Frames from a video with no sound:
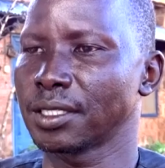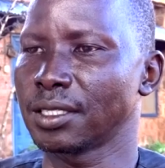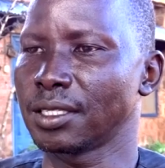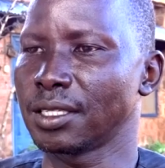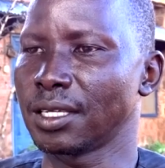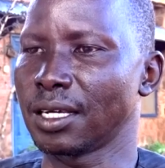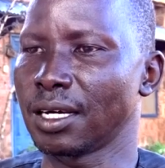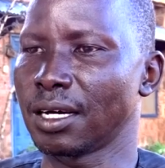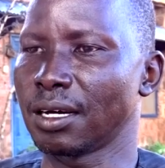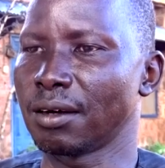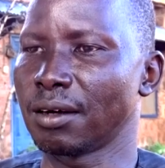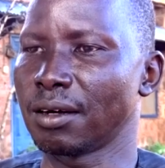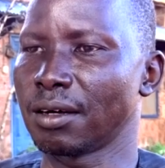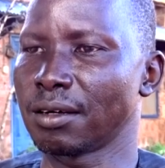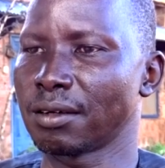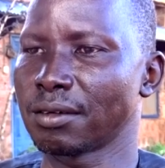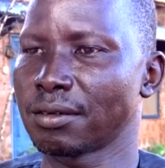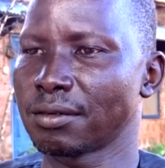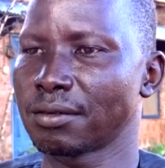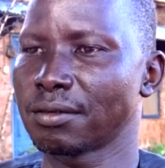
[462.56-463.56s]
they are
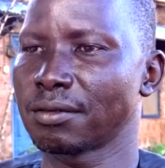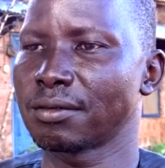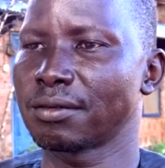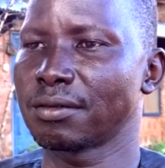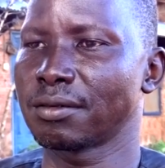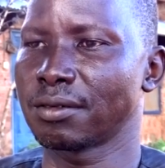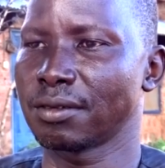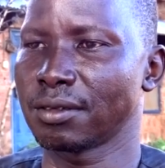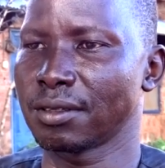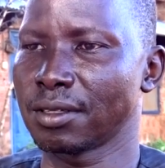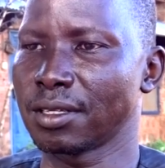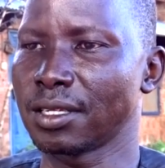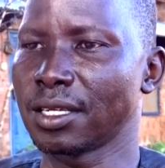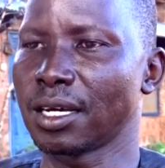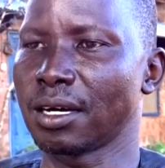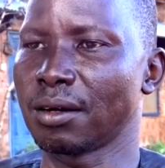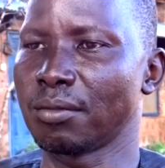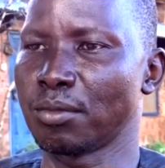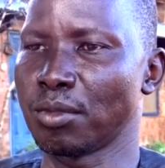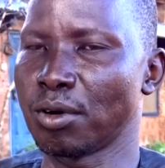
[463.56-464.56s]

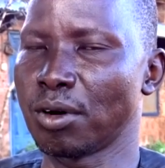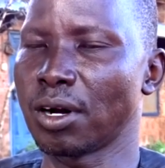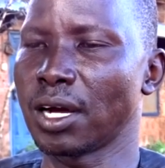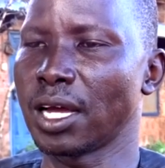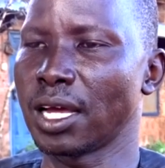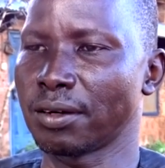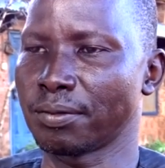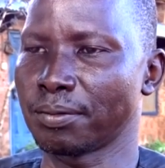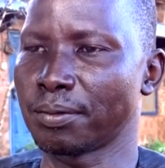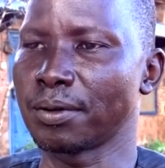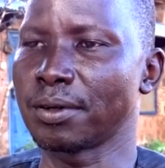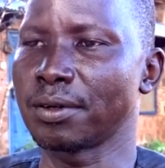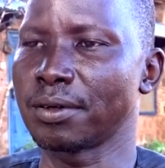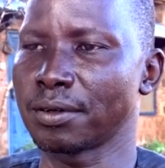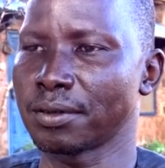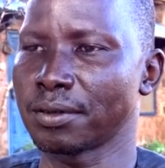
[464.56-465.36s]
more helpful.